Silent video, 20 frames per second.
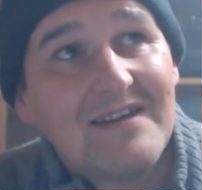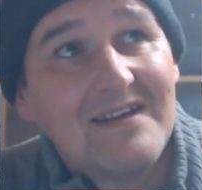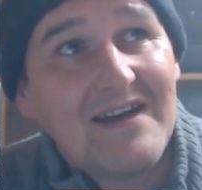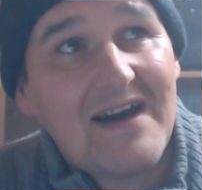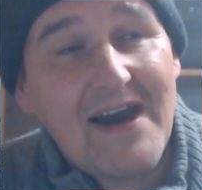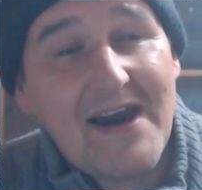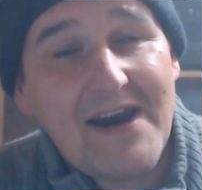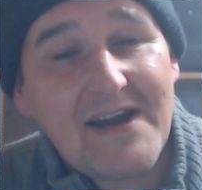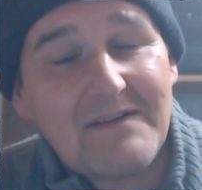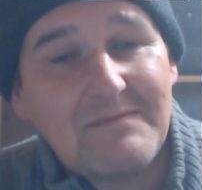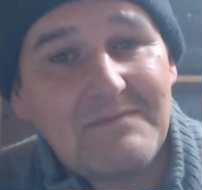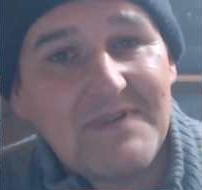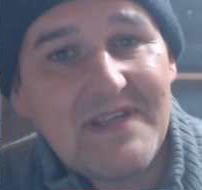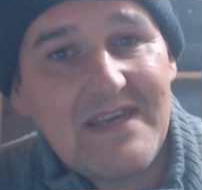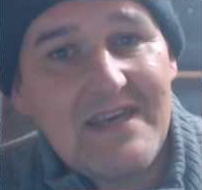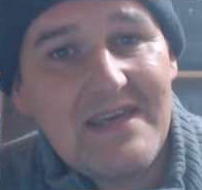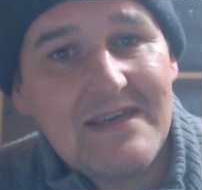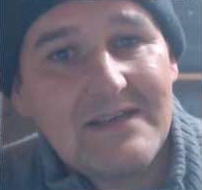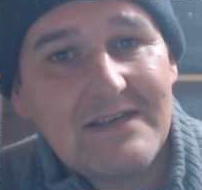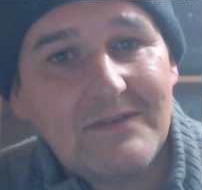Armed
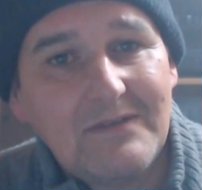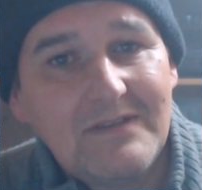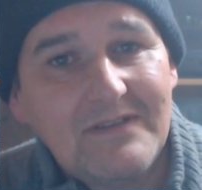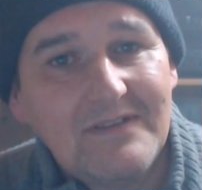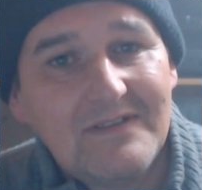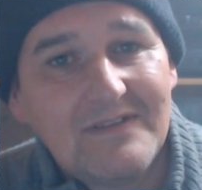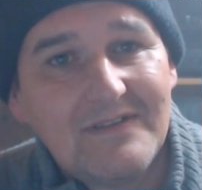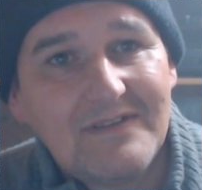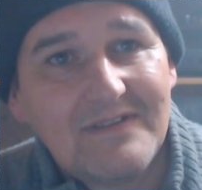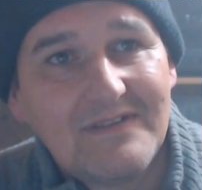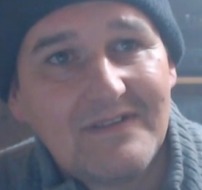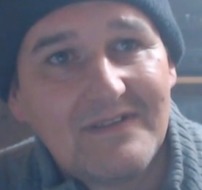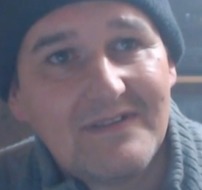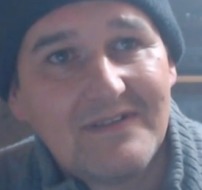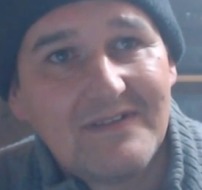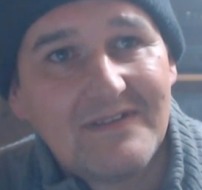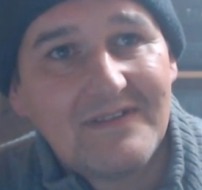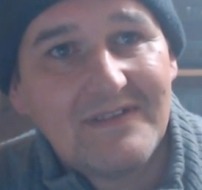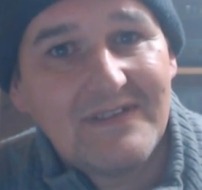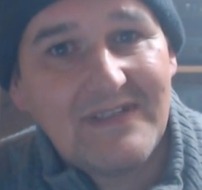Eagle.
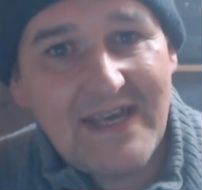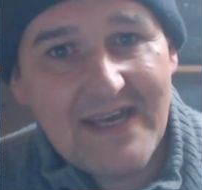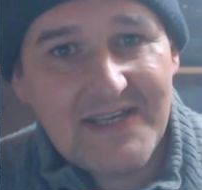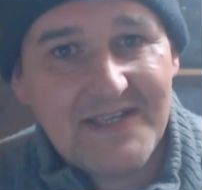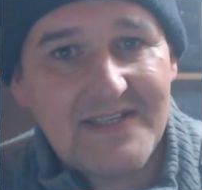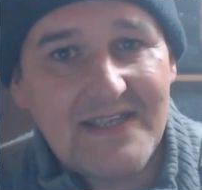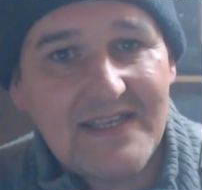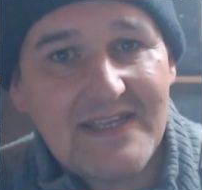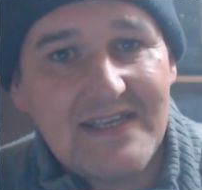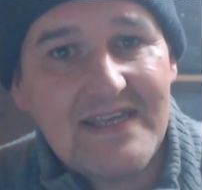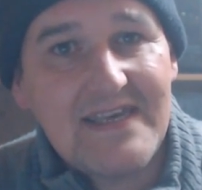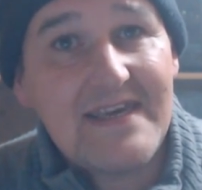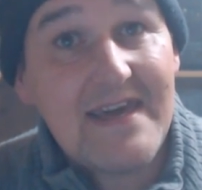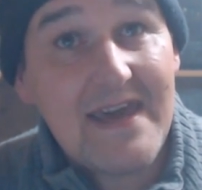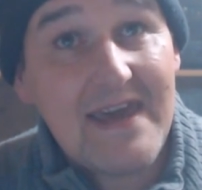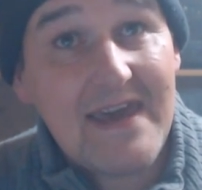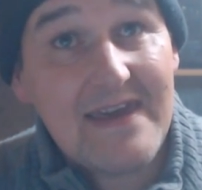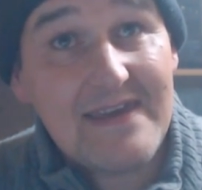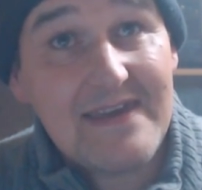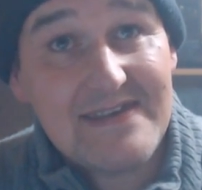Yes, the
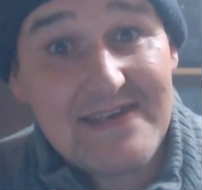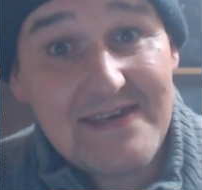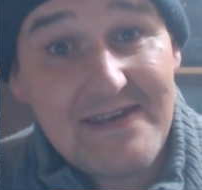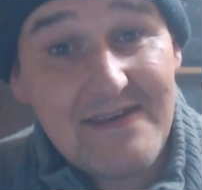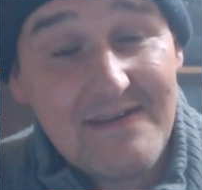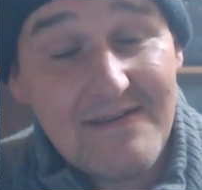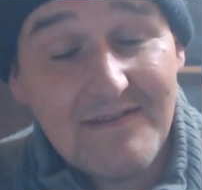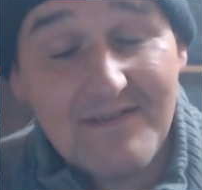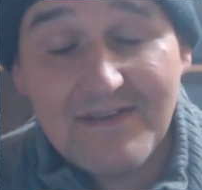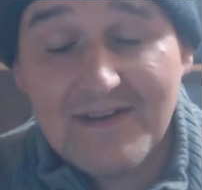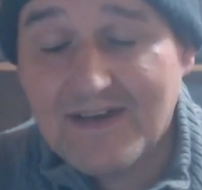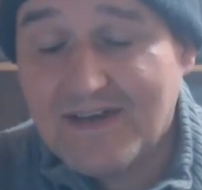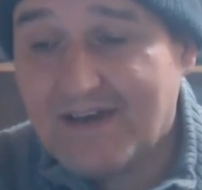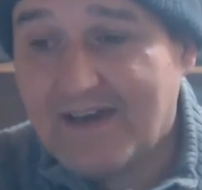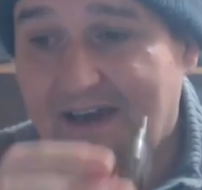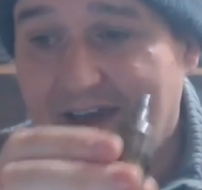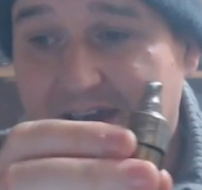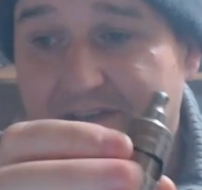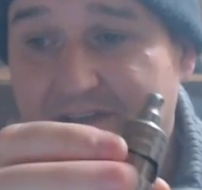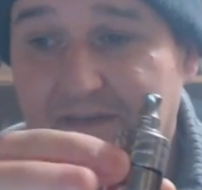TAE
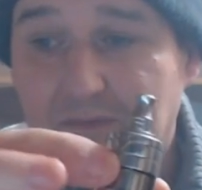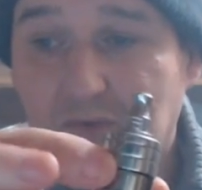from